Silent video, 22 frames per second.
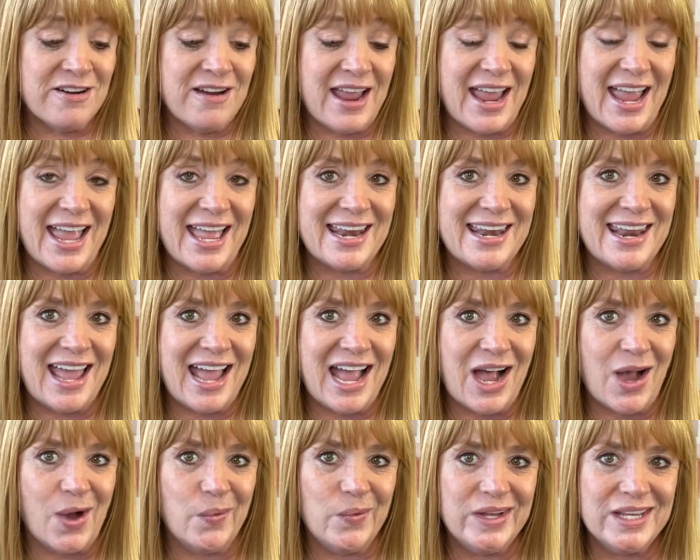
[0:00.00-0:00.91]
and
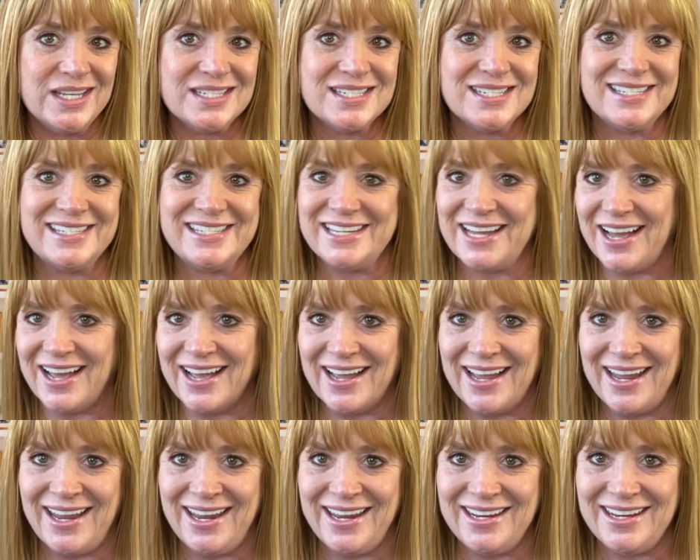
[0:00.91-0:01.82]
how it
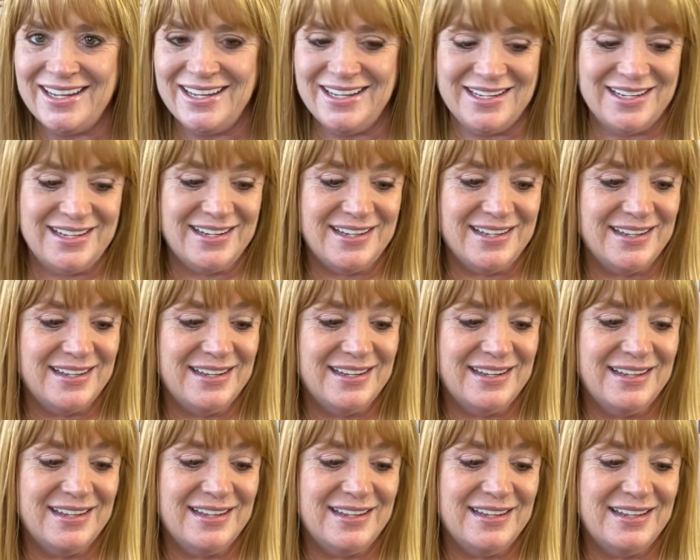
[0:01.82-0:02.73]
died.
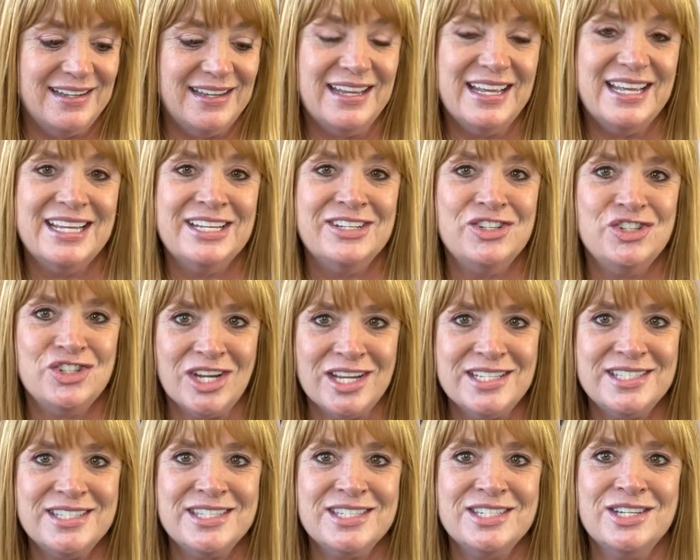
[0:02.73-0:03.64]

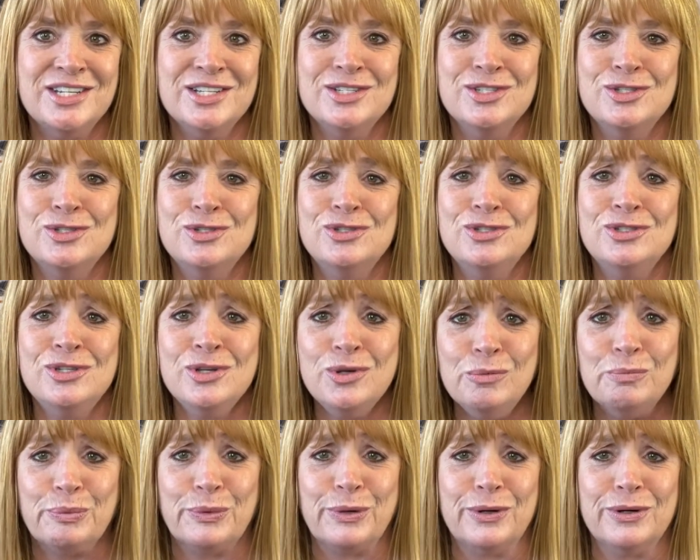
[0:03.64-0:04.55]
Just
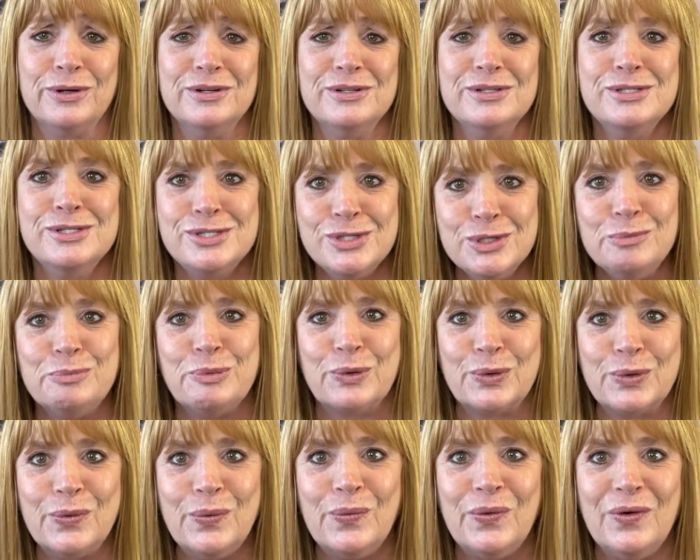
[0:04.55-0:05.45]
super,
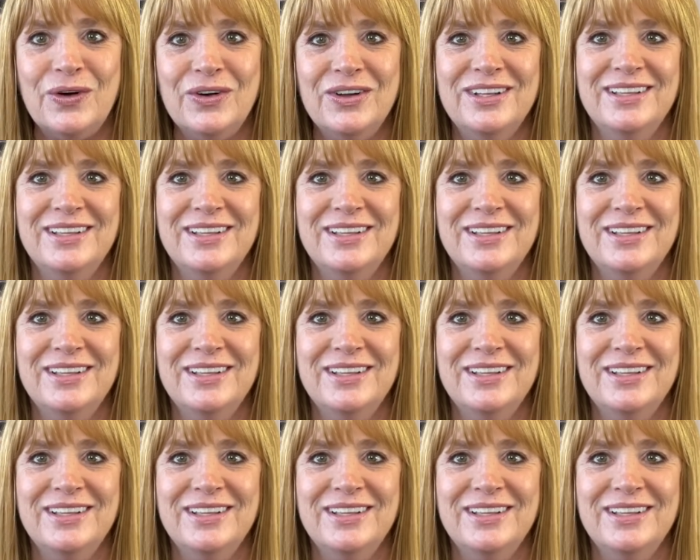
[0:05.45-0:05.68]
super cool.